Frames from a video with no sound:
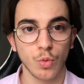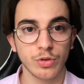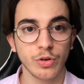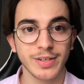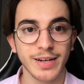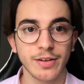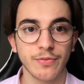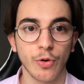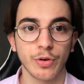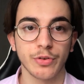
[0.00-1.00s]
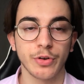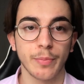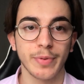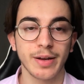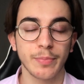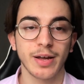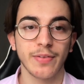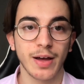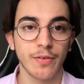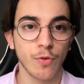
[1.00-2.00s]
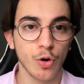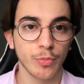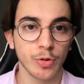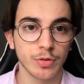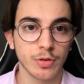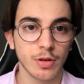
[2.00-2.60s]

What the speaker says: Once identified, you can manipulate that environment.